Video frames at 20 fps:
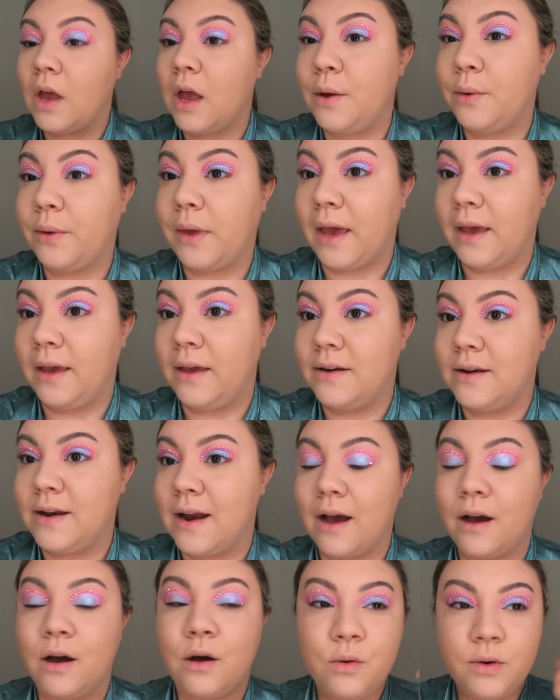Okay,
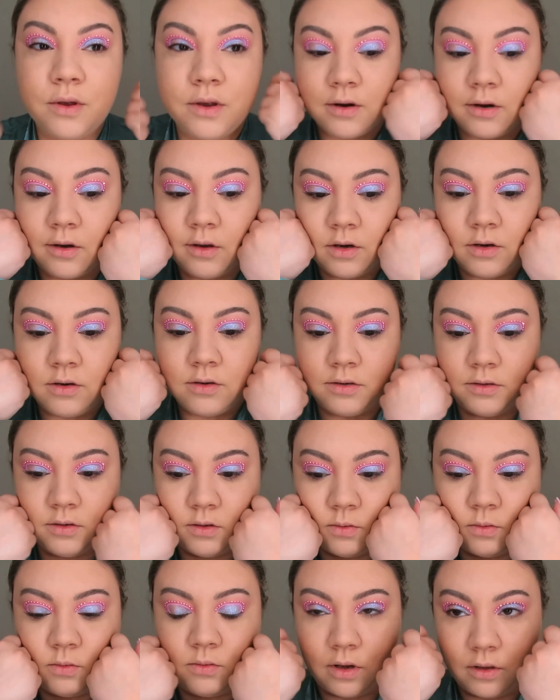now we are going to
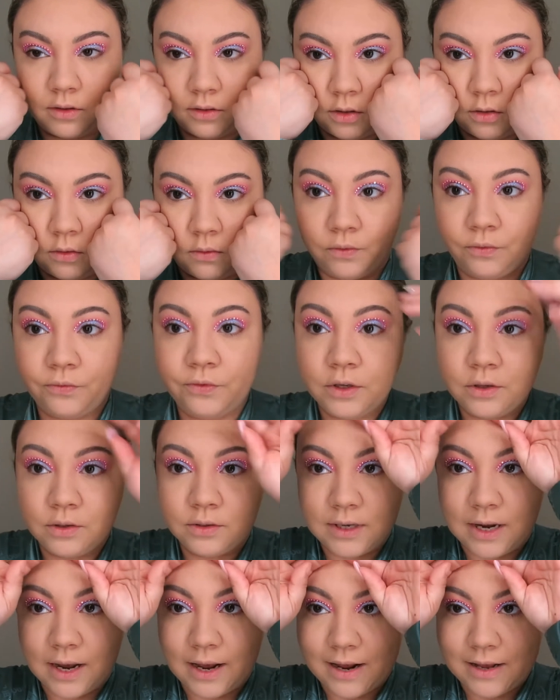do a little feel
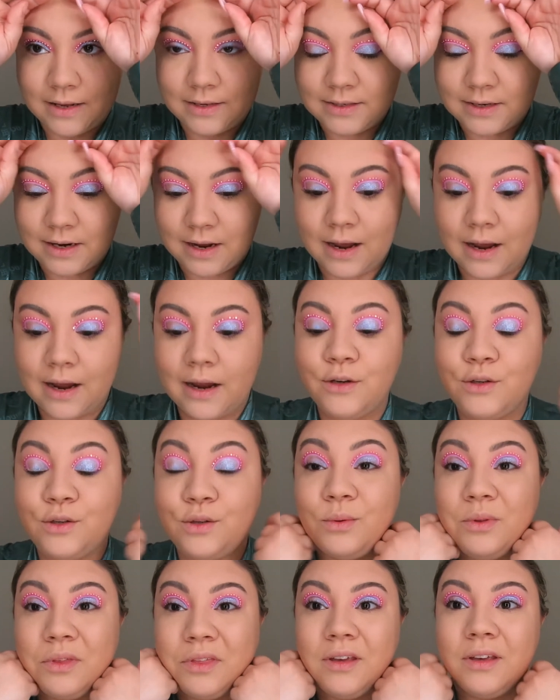test. I
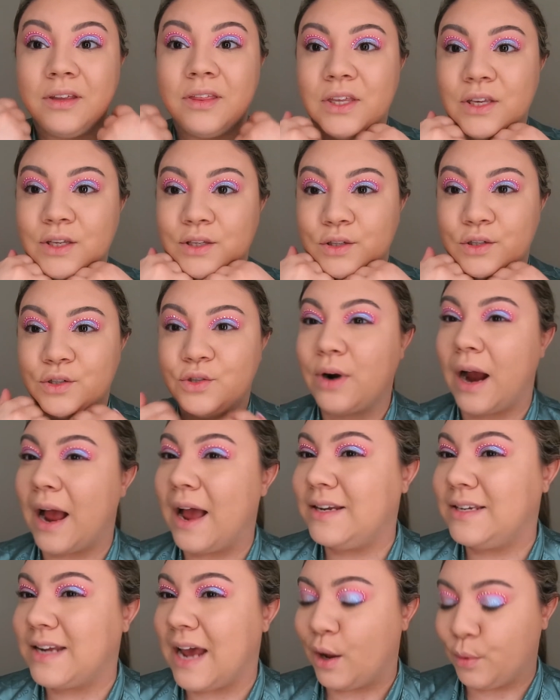do think this
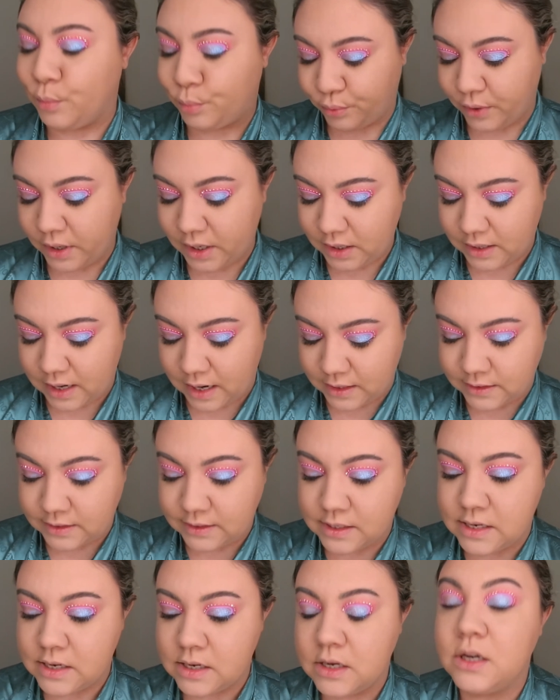dried down pretty
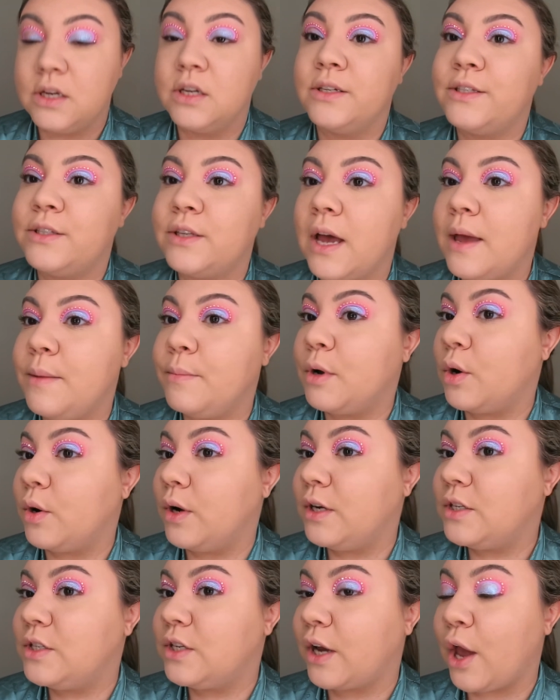nicely, so I'm
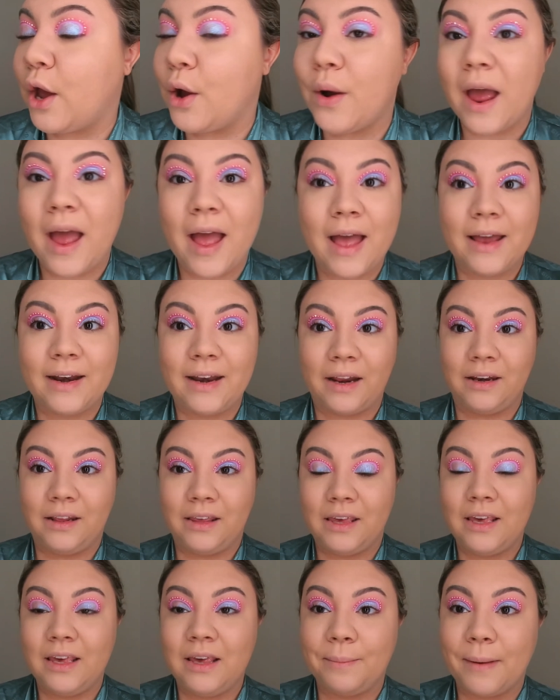going to go ahead and
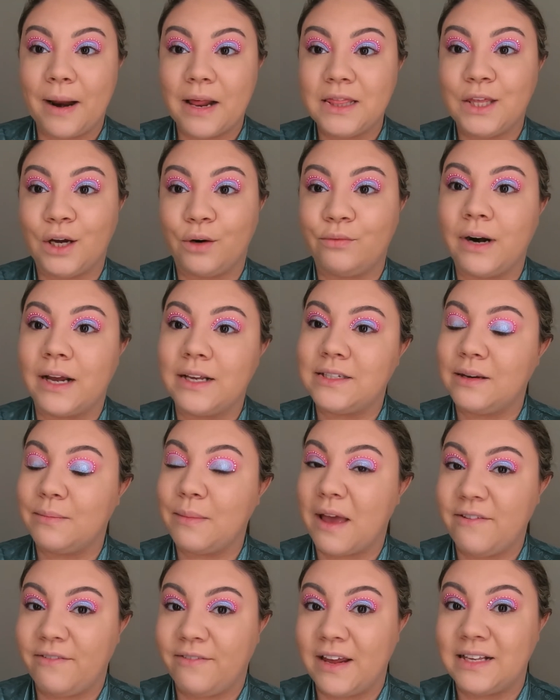keep the rest of
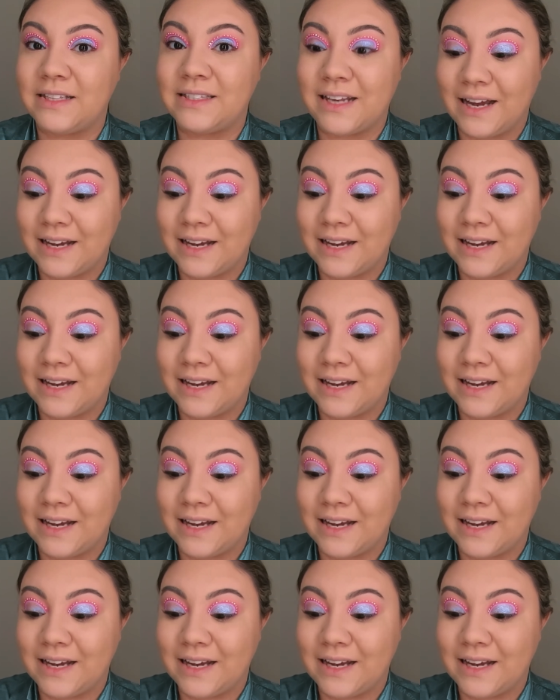my face